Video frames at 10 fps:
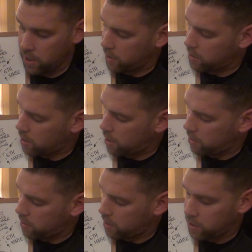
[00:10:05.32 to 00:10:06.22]
It's
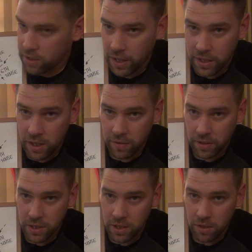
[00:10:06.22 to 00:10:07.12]
only this idea of
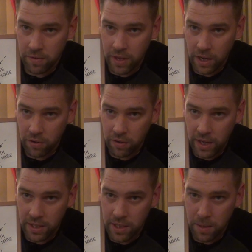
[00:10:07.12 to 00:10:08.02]
ourself that
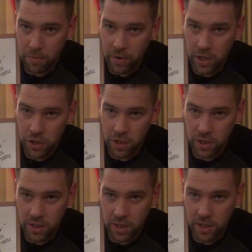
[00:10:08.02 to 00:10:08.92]
creates separation.
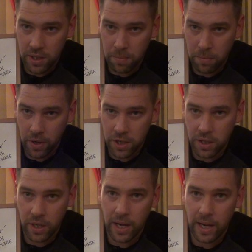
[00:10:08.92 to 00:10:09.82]
It's this
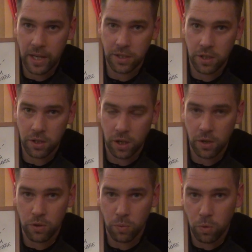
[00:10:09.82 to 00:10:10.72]
separation that allows us to
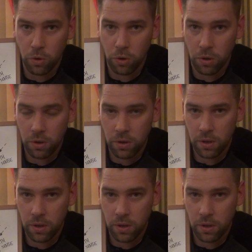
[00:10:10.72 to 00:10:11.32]
go to war